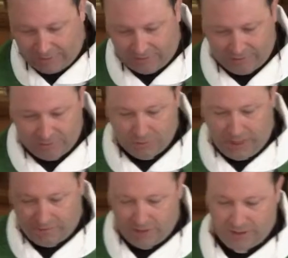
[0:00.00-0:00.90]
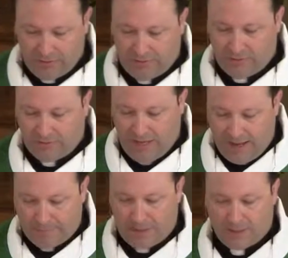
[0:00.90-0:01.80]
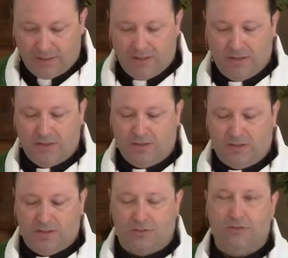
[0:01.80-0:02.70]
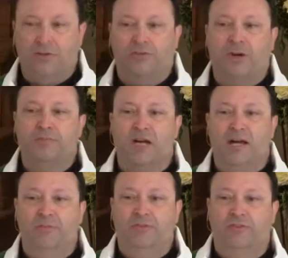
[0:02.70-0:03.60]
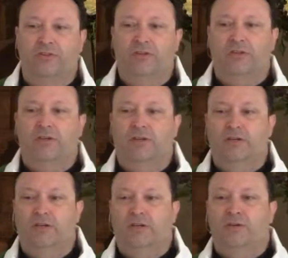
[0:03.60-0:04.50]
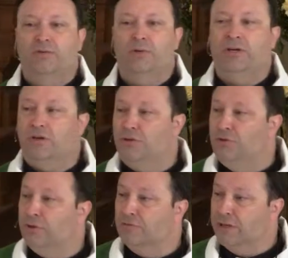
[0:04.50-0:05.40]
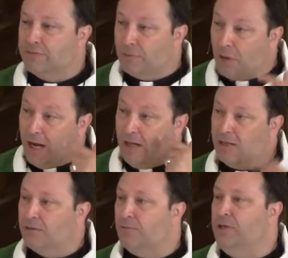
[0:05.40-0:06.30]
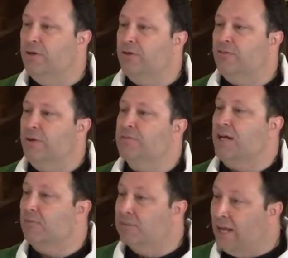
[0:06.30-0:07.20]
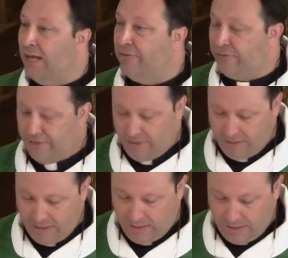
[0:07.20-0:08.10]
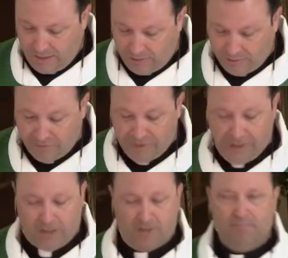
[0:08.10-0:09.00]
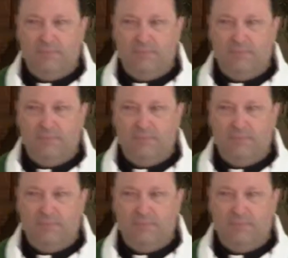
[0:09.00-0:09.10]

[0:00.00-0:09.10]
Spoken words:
is whatever it is happening to you. And sometimes we know who have lived a while, we know that sometimes life isn't fair.